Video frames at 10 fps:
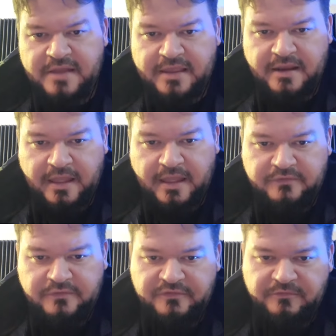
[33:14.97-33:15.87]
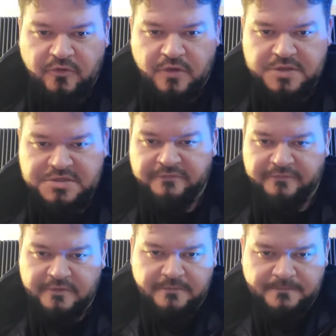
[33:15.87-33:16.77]
I can answer some questions
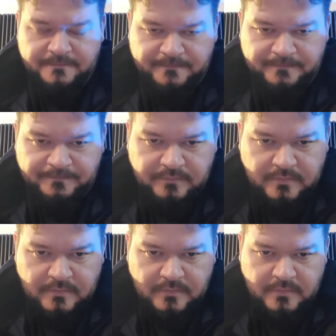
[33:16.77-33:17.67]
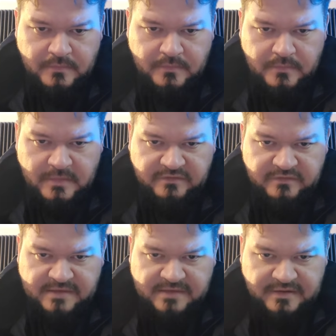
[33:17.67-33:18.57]
for you as
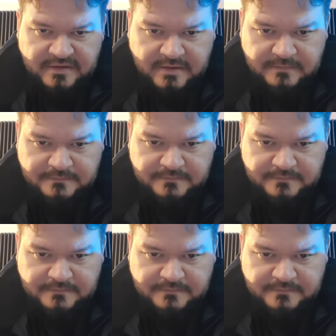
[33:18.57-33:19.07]
best I can.